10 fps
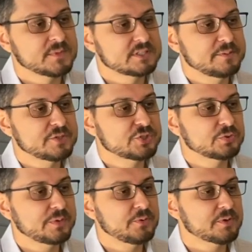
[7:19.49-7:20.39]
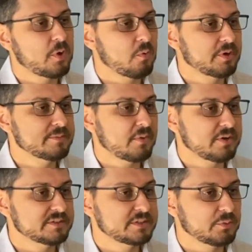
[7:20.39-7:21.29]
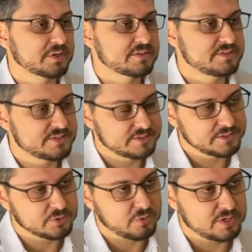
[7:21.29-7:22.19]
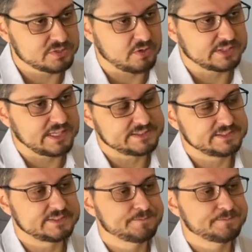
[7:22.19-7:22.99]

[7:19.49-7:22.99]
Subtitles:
to make sure we were awarding marks that were consistent across all classes.